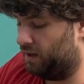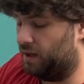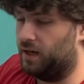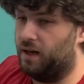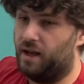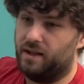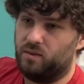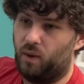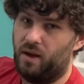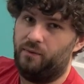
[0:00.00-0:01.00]
and it has
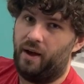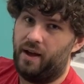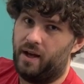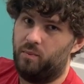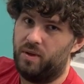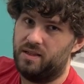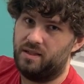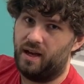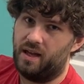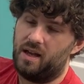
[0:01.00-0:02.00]
Wi-Fi on
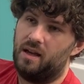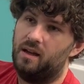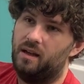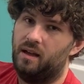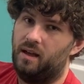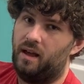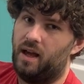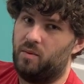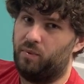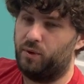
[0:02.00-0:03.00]
PCIe
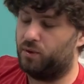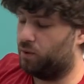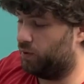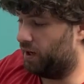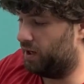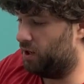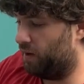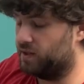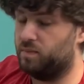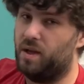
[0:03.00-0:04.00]
and Bluetooth on
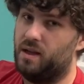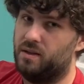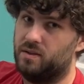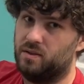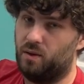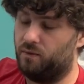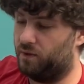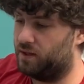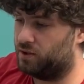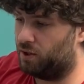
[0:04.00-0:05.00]
USB. So if
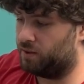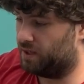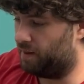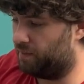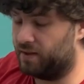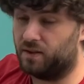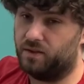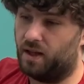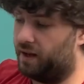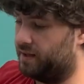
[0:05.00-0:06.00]
this shows up, this will
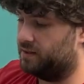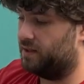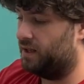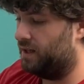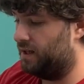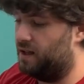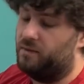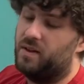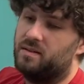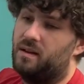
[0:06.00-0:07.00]
tell us
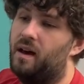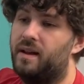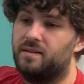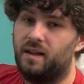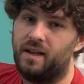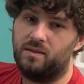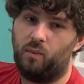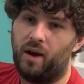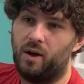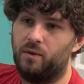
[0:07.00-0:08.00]
if this slot is at least
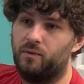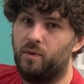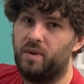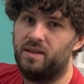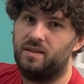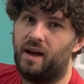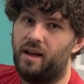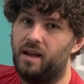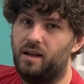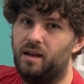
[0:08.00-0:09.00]
wired for
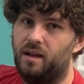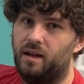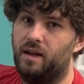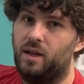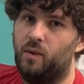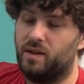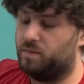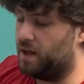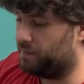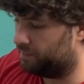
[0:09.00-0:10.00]
PCIe and
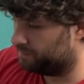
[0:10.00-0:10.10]
USB.